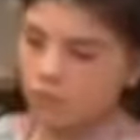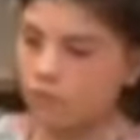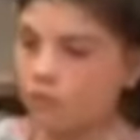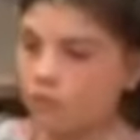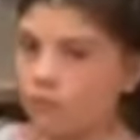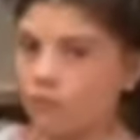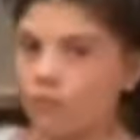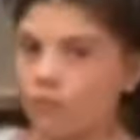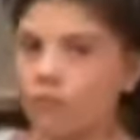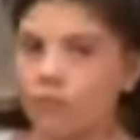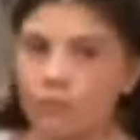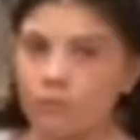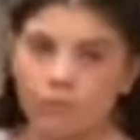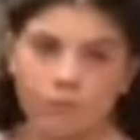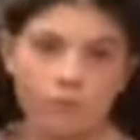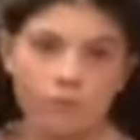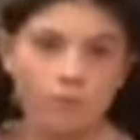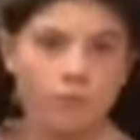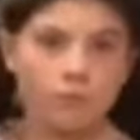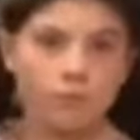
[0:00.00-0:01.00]

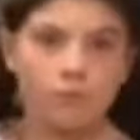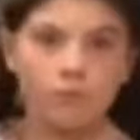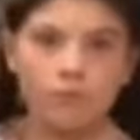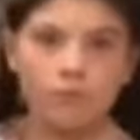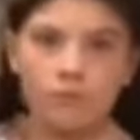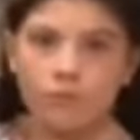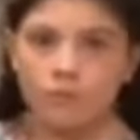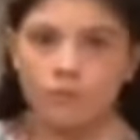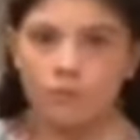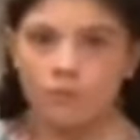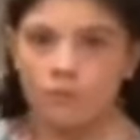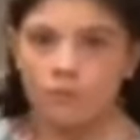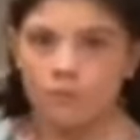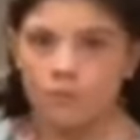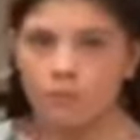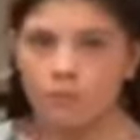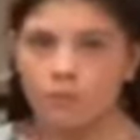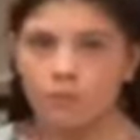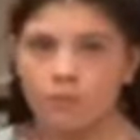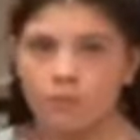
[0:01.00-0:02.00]

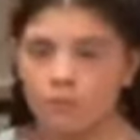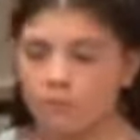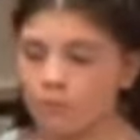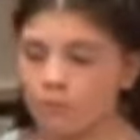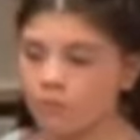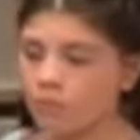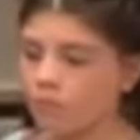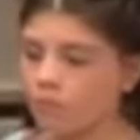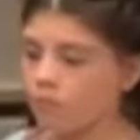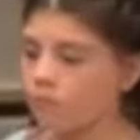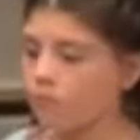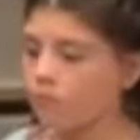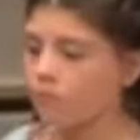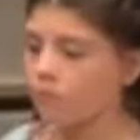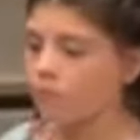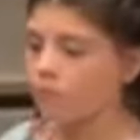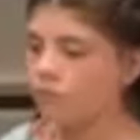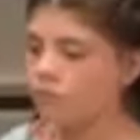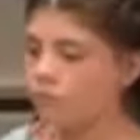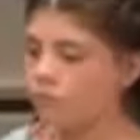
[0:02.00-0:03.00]

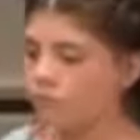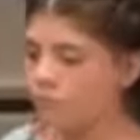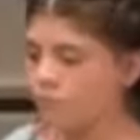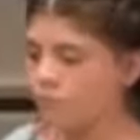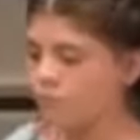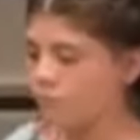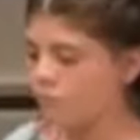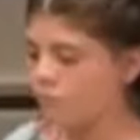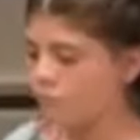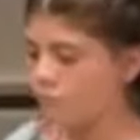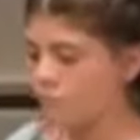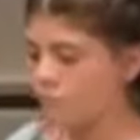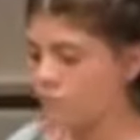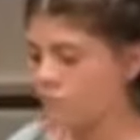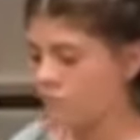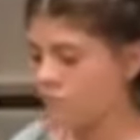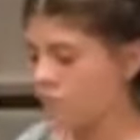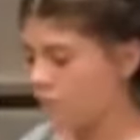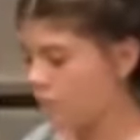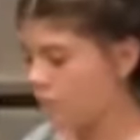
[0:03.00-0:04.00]

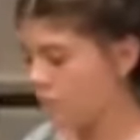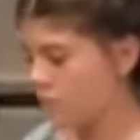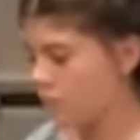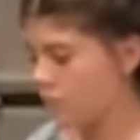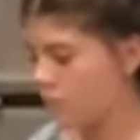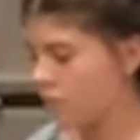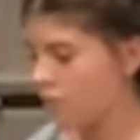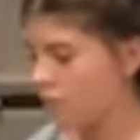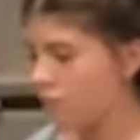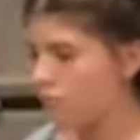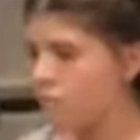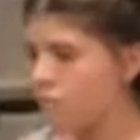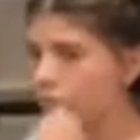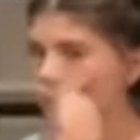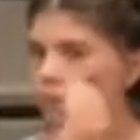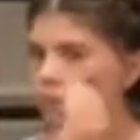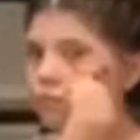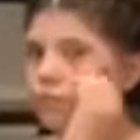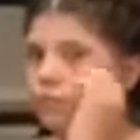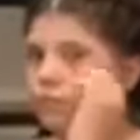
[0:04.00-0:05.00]

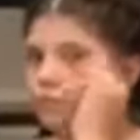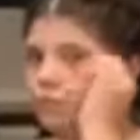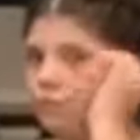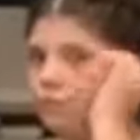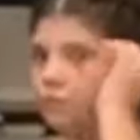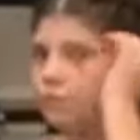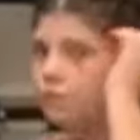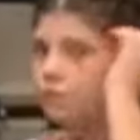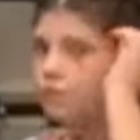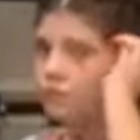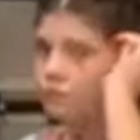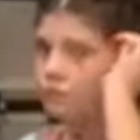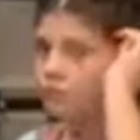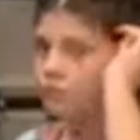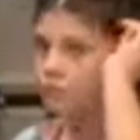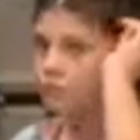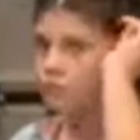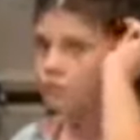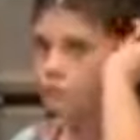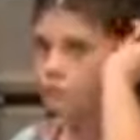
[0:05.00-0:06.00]

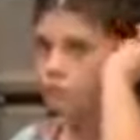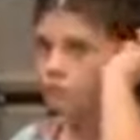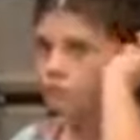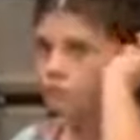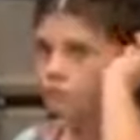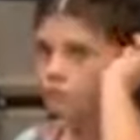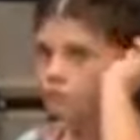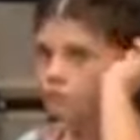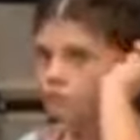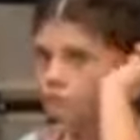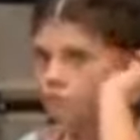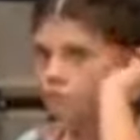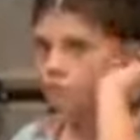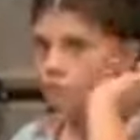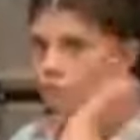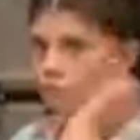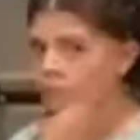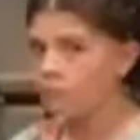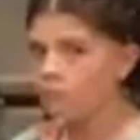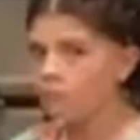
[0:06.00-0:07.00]

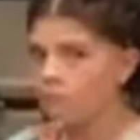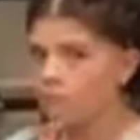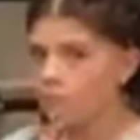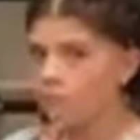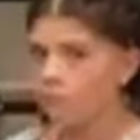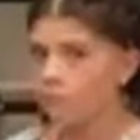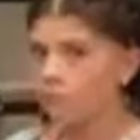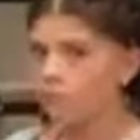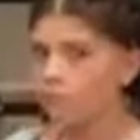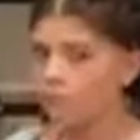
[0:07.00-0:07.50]
(not speaking)